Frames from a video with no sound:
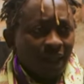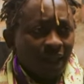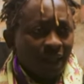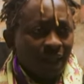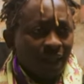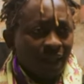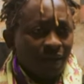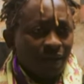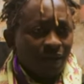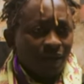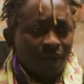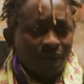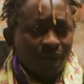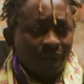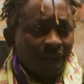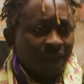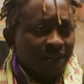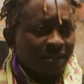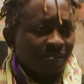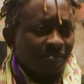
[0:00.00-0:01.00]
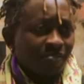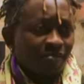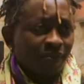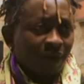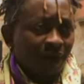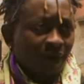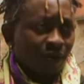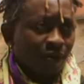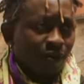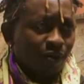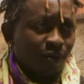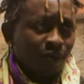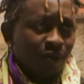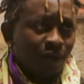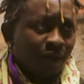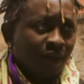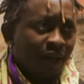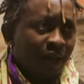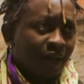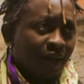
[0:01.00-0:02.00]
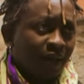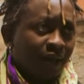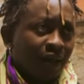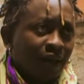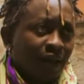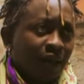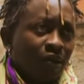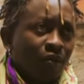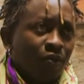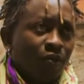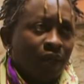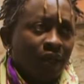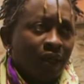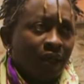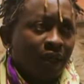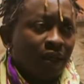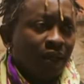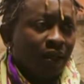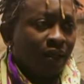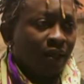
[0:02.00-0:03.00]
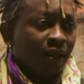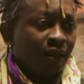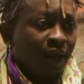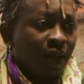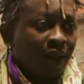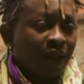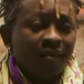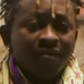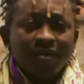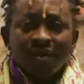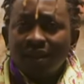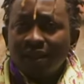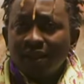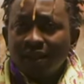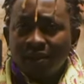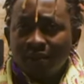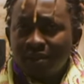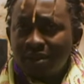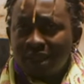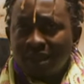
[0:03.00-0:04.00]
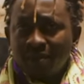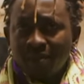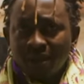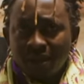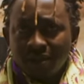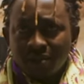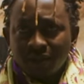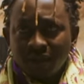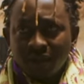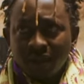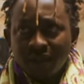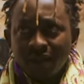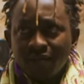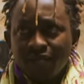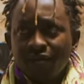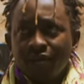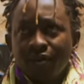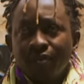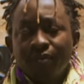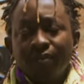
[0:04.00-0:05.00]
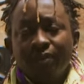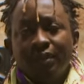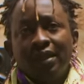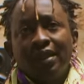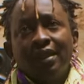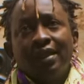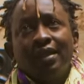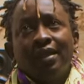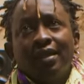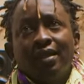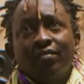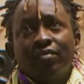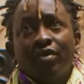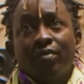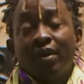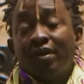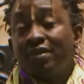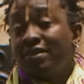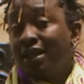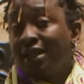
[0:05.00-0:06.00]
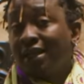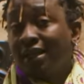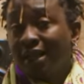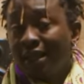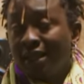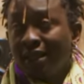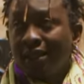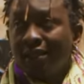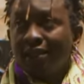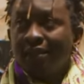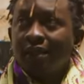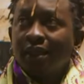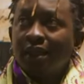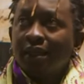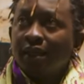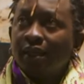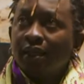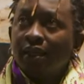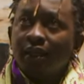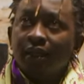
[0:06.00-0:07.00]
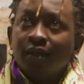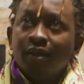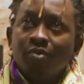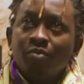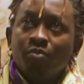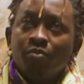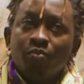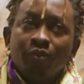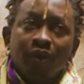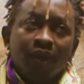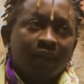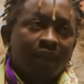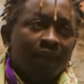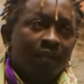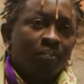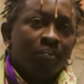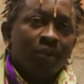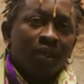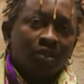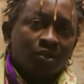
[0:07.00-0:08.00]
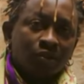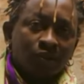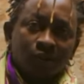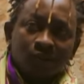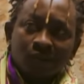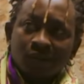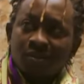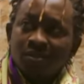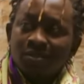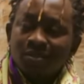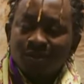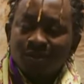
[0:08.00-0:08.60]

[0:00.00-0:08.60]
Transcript: Later on we had some Franco, and everything that was coming to Kenya from outside Kenya, like be it the Beatles